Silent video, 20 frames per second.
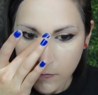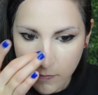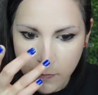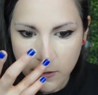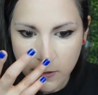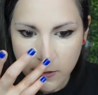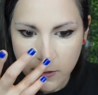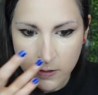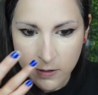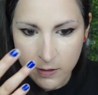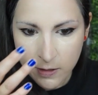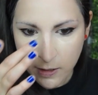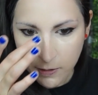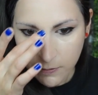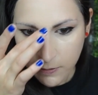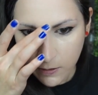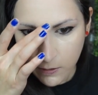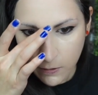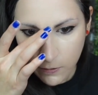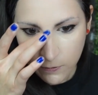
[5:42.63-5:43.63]
This is
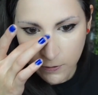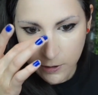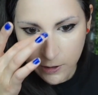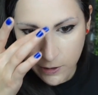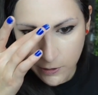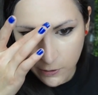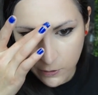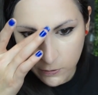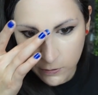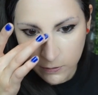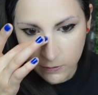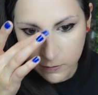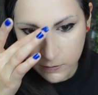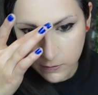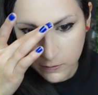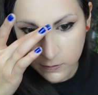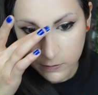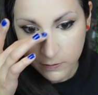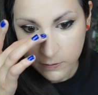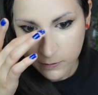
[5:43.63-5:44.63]
definitely overkill
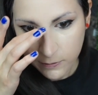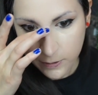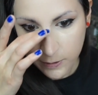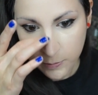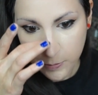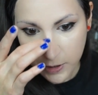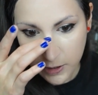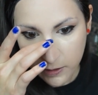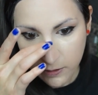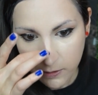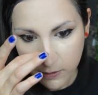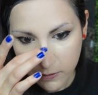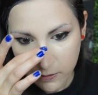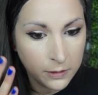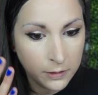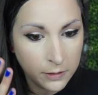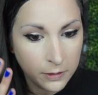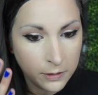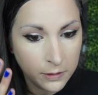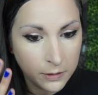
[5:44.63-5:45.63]
for me.
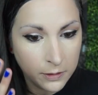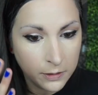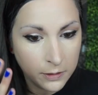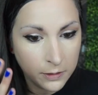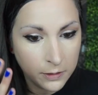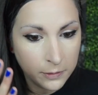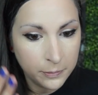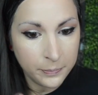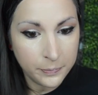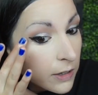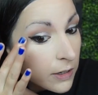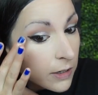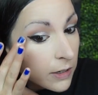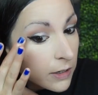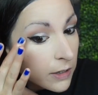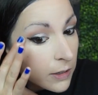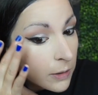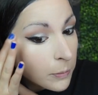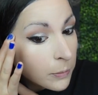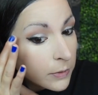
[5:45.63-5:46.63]
I'm just gonna try
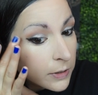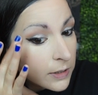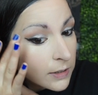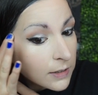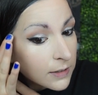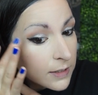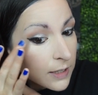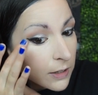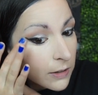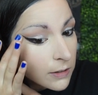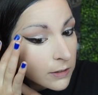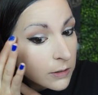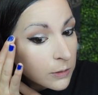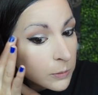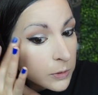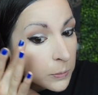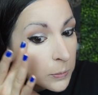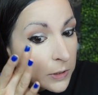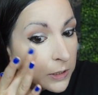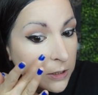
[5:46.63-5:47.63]
to blend this out a little
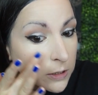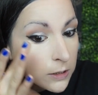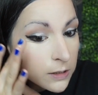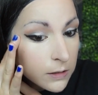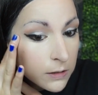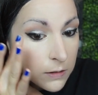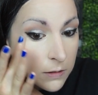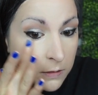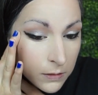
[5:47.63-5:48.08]
bit better.